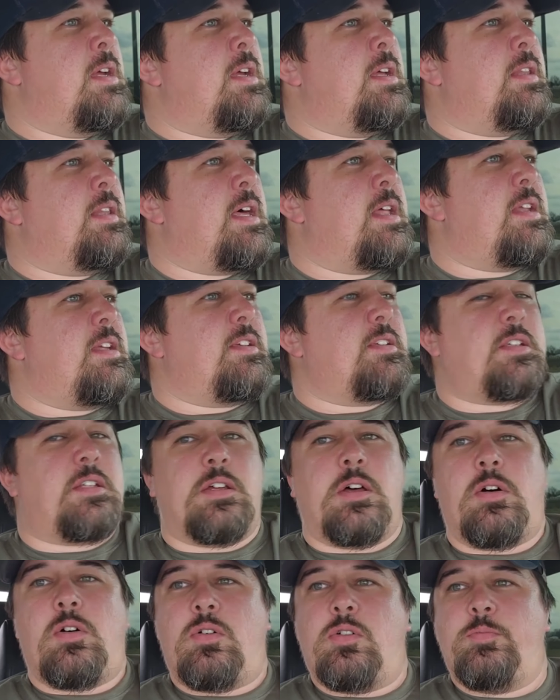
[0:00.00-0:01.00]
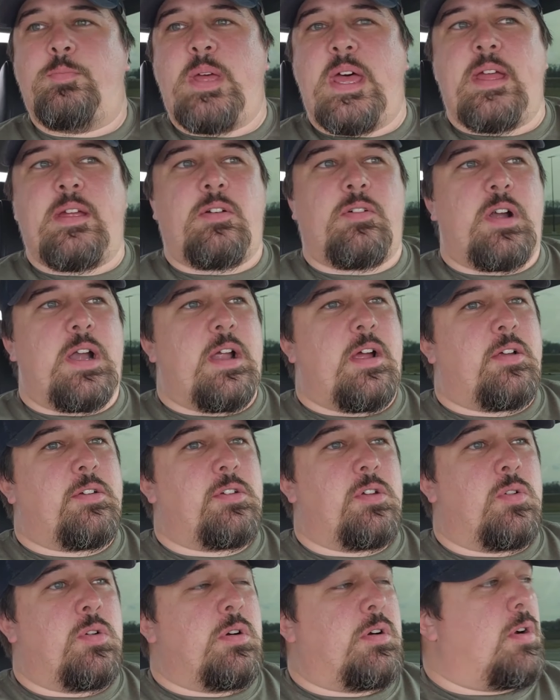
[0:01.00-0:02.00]
And that is to hold back
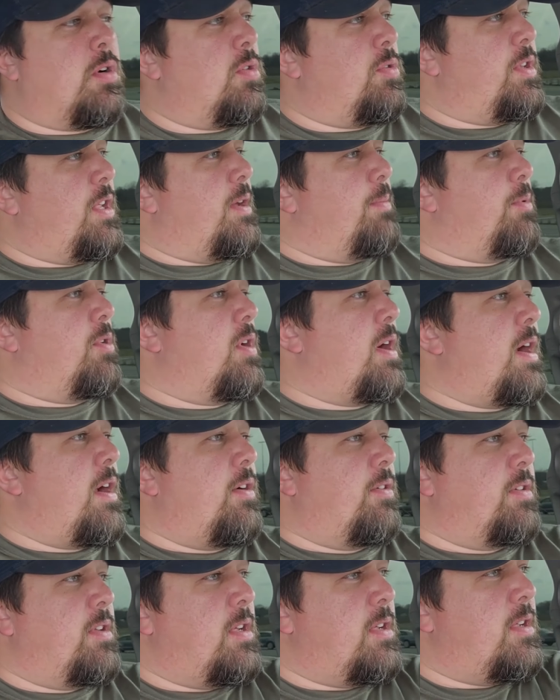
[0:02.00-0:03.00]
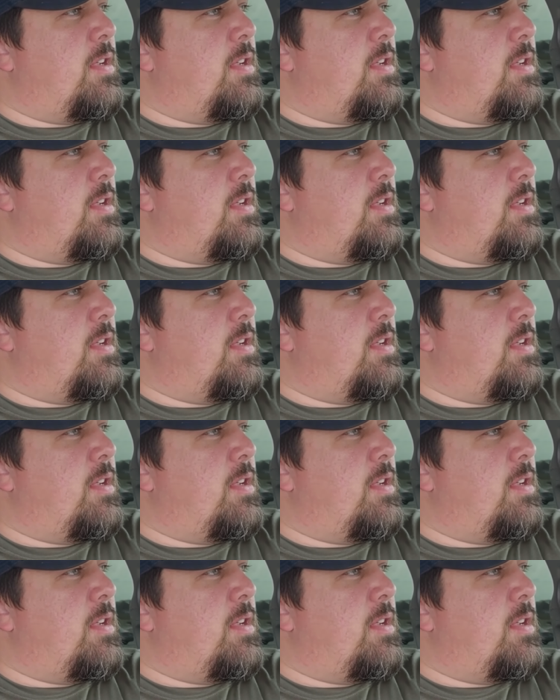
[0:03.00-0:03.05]
ground or hold up ground